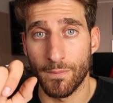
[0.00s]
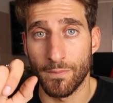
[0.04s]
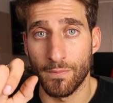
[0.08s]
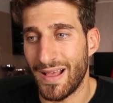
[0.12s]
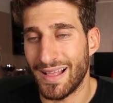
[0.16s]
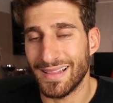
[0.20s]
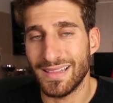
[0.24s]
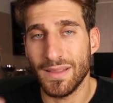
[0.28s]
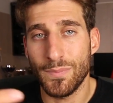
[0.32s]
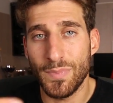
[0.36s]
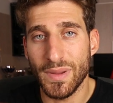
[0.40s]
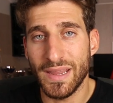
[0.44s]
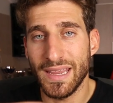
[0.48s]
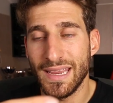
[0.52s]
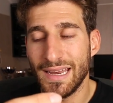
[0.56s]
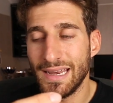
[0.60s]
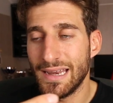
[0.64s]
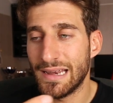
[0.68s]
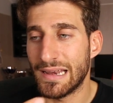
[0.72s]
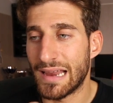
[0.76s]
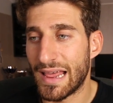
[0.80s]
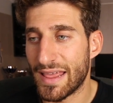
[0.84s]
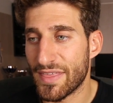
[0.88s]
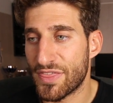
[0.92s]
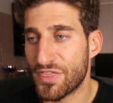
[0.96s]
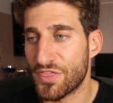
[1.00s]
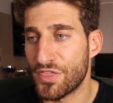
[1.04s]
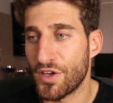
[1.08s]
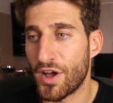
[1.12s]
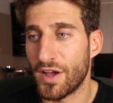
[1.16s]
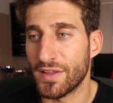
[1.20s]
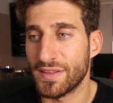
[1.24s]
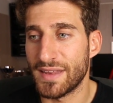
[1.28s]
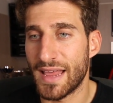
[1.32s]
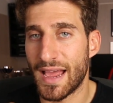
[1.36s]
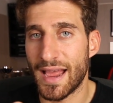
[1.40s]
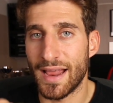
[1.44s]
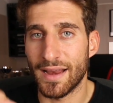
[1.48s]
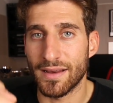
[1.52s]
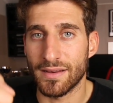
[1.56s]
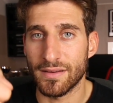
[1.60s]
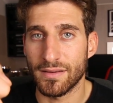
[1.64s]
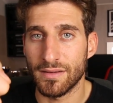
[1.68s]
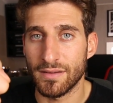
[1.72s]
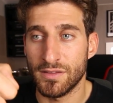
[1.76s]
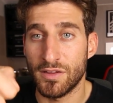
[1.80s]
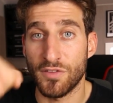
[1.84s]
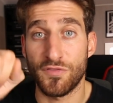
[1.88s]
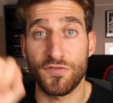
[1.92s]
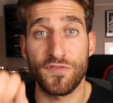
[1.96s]
At the beginning I thought that
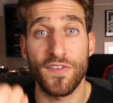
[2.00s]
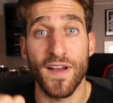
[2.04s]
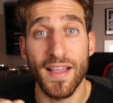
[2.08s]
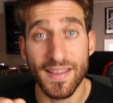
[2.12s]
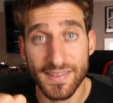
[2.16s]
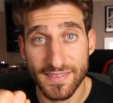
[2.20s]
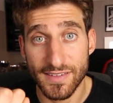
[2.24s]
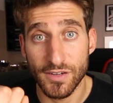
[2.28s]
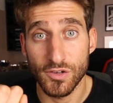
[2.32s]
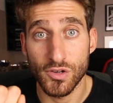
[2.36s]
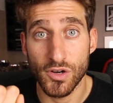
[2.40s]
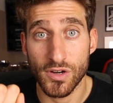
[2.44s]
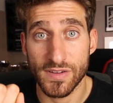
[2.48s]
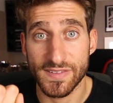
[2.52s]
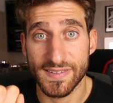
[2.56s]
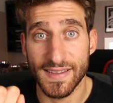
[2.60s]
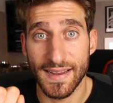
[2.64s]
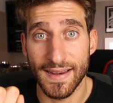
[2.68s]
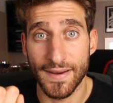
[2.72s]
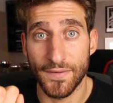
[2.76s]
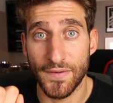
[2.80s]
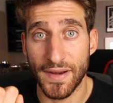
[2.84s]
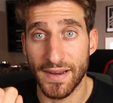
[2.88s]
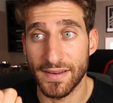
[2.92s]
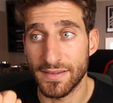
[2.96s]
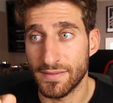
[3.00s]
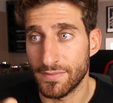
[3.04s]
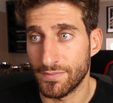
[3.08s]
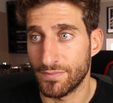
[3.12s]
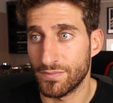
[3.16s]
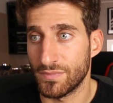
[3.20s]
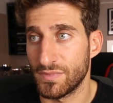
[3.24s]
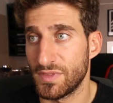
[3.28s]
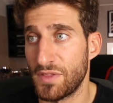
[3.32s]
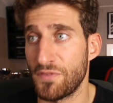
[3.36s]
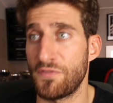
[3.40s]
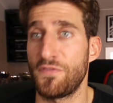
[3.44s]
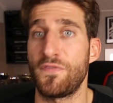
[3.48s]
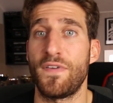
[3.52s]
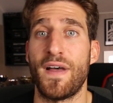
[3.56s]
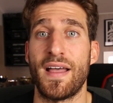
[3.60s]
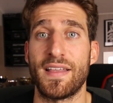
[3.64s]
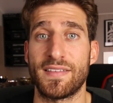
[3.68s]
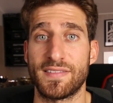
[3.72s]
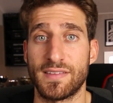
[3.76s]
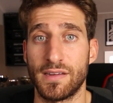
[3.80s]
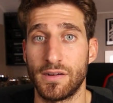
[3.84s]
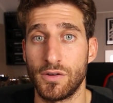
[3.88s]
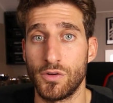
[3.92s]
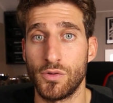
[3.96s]
the faster you accelerate, the
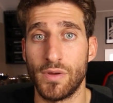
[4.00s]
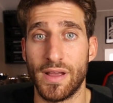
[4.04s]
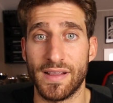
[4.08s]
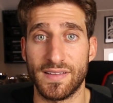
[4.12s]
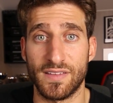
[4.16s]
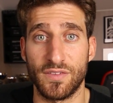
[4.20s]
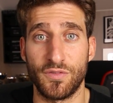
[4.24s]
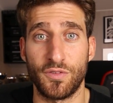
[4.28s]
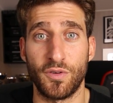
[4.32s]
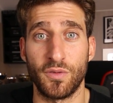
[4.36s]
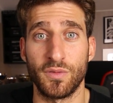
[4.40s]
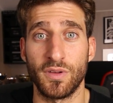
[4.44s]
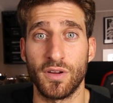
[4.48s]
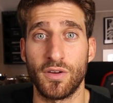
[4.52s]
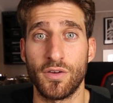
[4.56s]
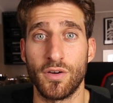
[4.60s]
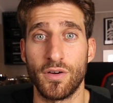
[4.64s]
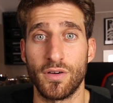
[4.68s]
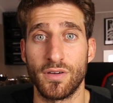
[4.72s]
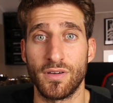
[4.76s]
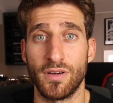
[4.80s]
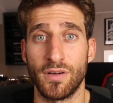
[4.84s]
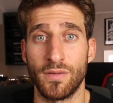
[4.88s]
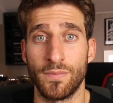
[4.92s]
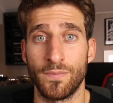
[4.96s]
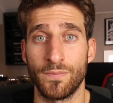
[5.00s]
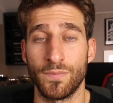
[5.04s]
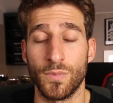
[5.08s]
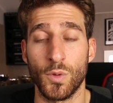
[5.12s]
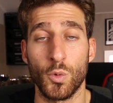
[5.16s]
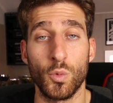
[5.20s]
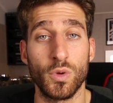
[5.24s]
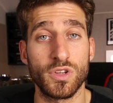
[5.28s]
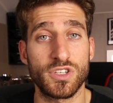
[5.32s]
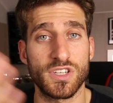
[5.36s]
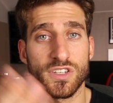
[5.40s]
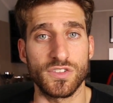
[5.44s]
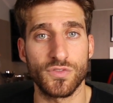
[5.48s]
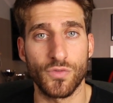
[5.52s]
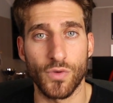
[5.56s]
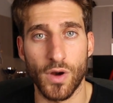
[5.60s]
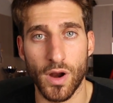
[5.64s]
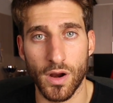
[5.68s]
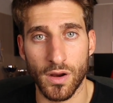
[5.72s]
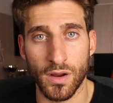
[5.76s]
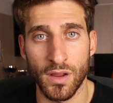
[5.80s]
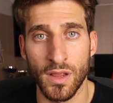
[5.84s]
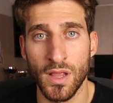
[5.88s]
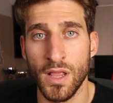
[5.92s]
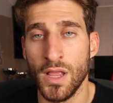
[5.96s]
faster you exit from the corner, which is
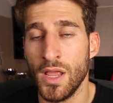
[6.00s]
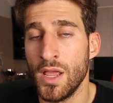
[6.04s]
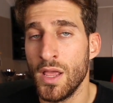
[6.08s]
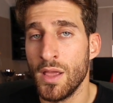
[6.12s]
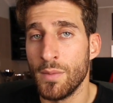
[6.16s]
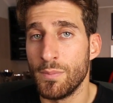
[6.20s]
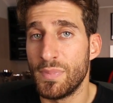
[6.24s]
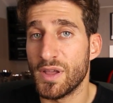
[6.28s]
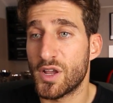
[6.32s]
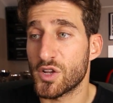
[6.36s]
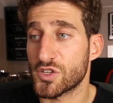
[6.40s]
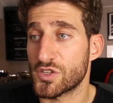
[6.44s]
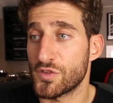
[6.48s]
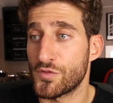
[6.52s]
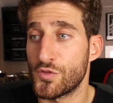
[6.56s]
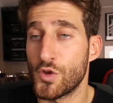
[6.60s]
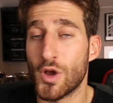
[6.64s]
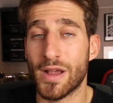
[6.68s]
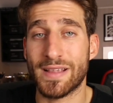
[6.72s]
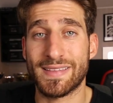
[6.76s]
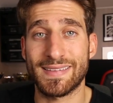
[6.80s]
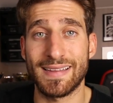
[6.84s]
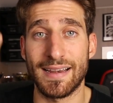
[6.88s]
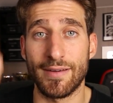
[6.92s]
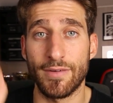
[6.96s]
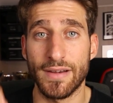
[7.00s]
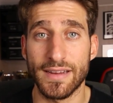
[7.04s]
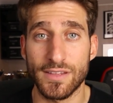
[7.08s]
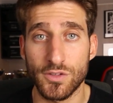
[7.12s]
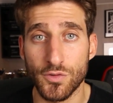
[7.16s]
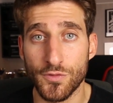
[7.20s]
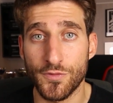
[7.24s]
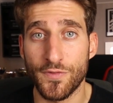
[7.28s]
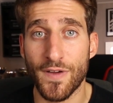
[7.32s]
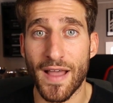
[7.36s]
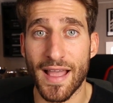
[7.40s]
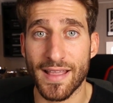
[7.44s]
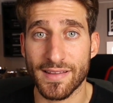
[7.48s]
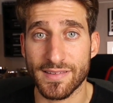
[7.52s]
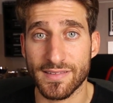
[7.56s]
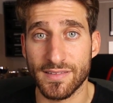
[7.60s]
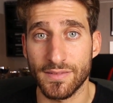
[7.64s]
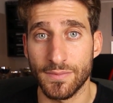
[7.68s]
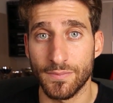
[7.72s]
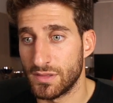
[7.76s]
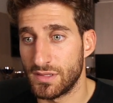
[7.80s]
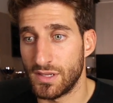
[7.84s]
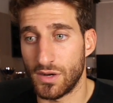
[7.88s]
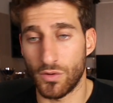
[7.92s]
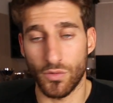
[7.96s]
wrong. Because if you accelerate too fast,
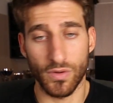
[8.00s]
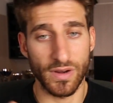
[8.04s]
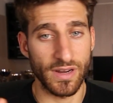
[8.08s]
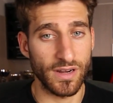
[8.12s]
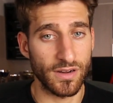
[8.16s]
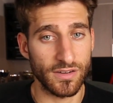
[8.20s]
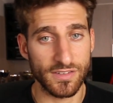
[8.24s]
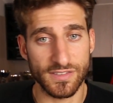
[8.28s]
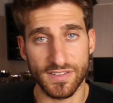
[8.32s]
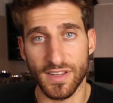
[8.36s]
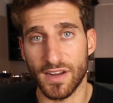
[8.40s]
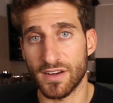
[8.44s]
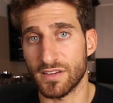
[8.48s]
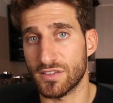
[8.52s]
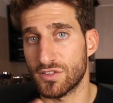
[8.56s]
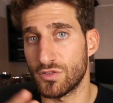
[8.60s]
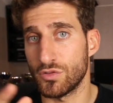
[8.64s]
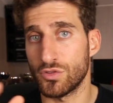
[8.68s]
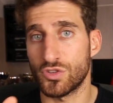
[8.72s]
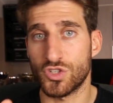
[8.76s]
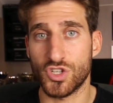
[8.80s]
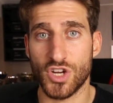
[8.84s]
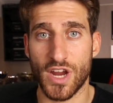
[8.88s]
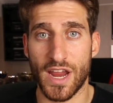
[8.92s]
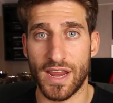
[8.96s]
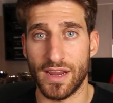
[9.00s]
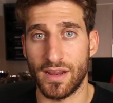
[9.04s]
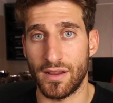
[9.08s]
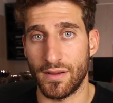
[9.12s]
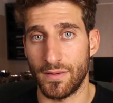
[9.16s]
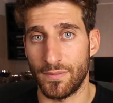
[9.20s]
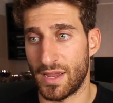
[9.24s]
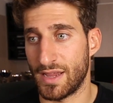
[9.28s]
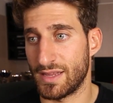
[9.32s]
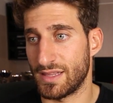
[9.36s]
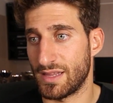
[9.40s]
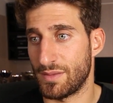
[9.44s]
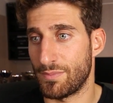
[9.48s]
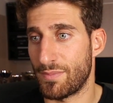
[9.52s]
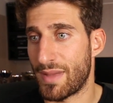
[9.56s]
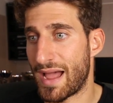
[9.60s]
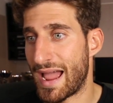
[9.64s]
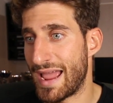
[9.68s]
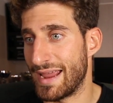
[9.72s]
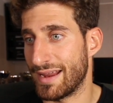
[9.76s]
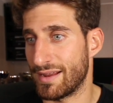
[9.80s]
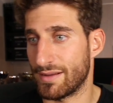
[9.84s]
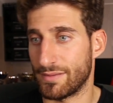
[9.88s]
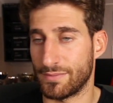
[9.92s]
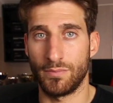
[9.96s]
the rear starts to shake and the
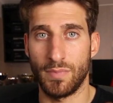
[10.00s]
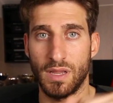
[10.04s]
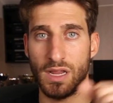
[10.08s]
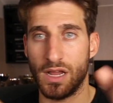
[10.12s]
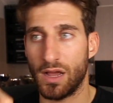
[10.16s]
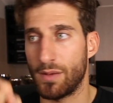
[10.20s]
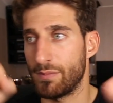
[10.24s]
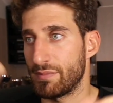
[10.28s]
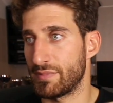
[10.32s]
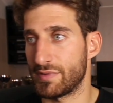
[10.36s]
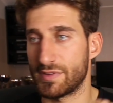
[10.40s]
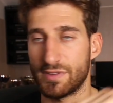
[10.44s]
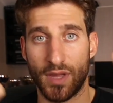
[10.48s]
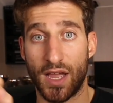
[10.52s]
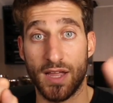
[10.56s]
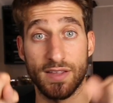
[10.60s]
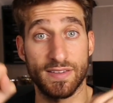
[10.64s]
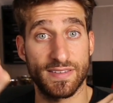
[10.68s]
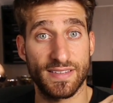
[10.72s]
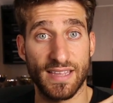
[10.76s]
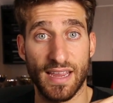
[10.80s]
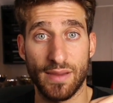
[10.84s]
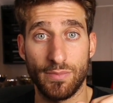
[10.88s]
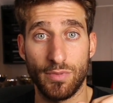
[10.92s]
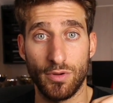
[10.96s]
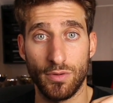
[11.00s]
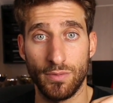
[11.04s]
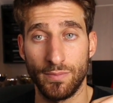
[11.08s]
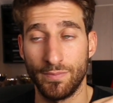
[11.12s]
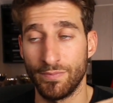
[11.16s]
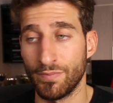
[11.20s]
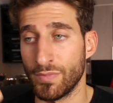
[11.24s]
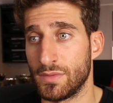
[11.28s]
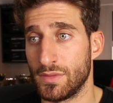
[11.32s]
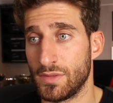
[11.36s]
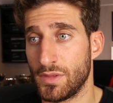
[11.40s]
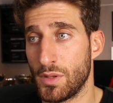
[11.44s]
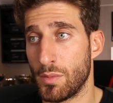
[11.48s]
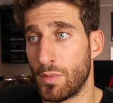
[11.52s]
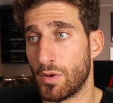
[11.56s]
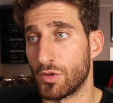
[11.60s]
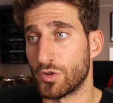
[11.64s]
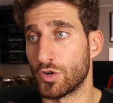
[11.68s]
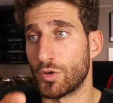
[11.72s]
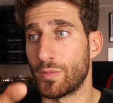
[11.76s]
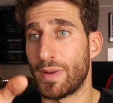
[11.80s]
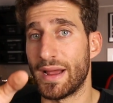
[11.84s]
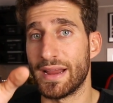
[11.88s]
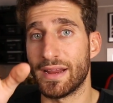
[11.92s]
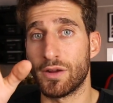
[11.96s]
bike becomes unstable. The
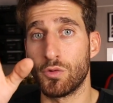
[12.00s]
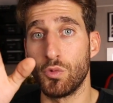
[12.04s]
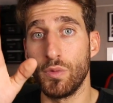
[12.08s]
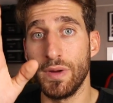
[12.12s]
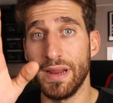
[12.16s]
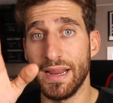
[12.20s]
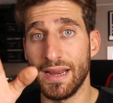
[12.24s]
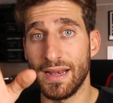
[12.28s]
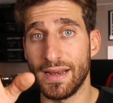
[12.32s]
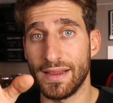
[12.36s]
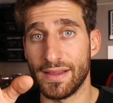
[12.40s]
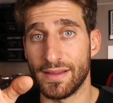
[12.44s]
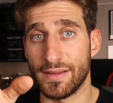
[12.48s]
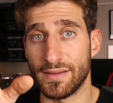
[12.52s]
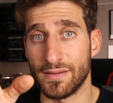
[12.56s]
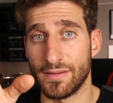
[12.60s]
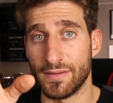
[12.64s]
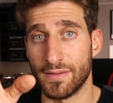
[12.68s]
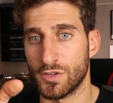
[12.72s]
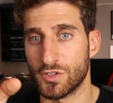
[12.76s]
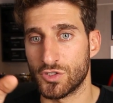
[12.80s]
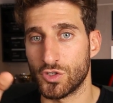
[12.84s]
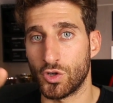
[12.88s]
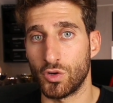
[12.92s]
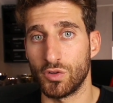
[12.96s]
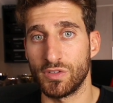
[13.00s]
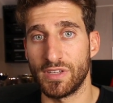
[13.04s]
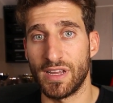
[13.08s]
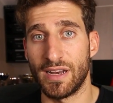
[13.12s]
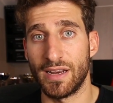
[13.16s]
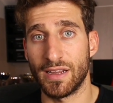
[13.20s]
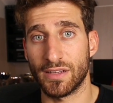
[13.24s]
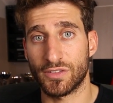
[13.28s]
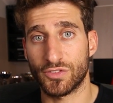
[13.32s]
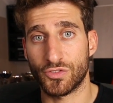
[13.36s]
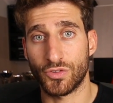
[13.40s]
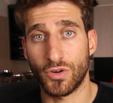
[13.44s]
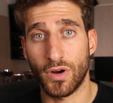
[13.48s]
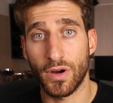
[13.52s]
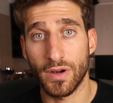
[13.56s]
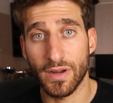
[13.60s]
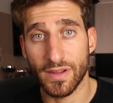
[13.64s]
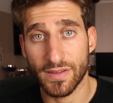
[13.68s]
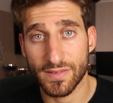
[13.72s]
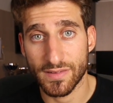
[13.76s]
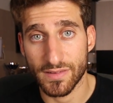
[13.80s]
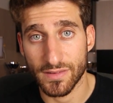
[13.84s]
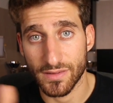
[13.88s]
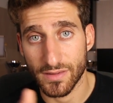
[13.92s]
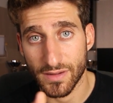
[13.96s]
motorbike wheelie, so the
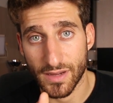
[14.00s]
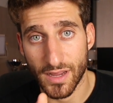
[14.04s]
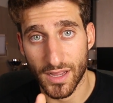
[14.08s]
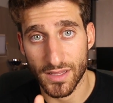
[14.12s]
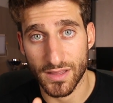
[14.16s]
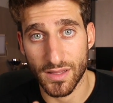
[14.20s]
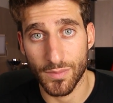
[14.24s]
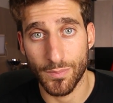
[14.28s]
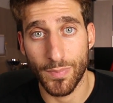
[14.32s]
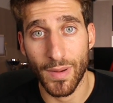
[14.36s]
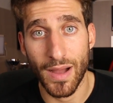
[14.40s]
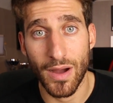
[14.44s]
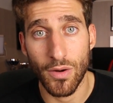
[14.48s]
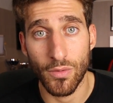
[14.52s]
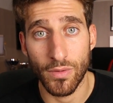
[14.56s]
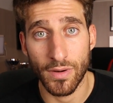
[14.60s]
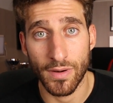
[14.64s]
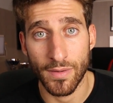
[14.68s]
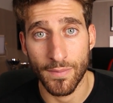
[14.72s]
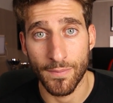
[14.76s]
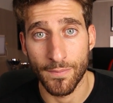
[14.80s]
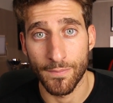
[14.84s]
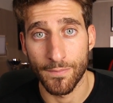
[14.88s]
electronics cut the power.